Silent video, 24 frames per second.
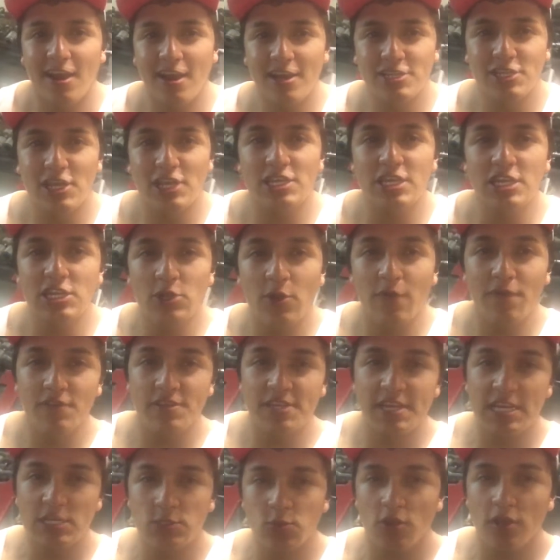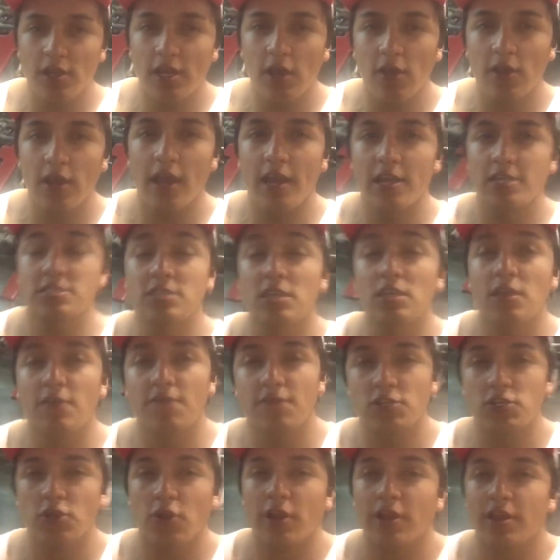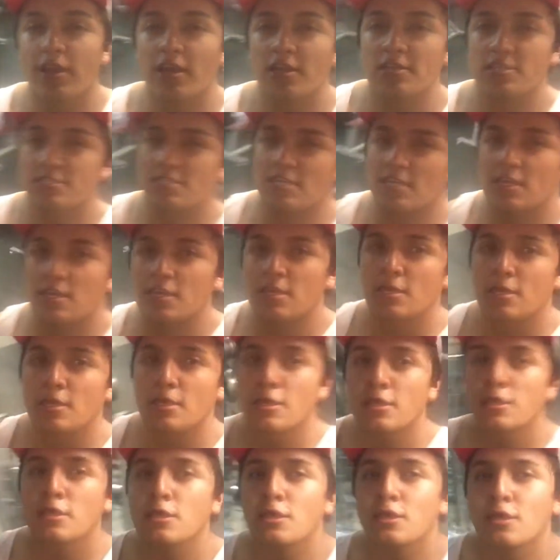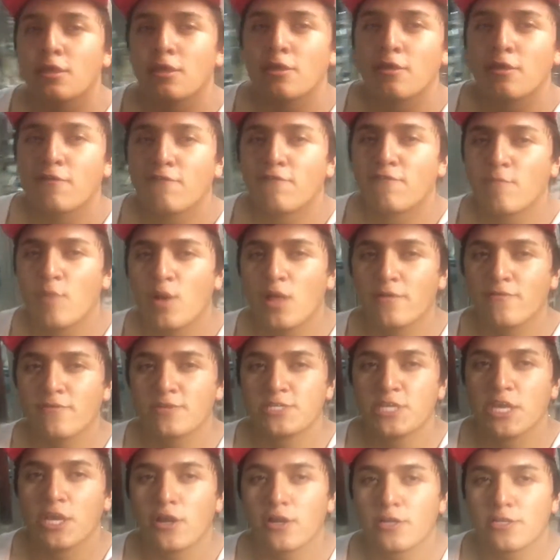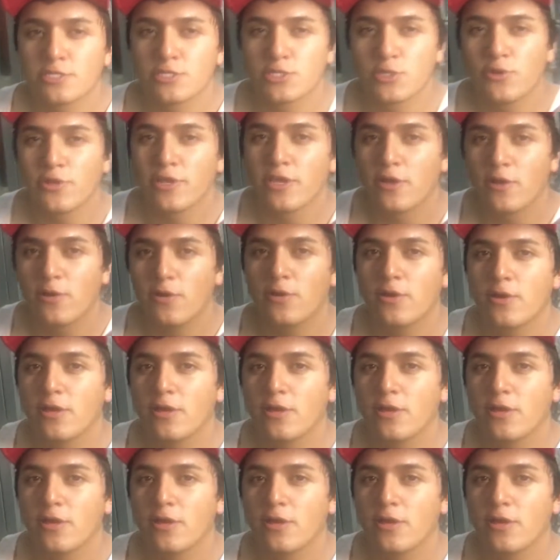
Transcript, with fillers: All right, so that's gonna do it for today's workout, guys. Thank you for joining us. From all of us here at the studio,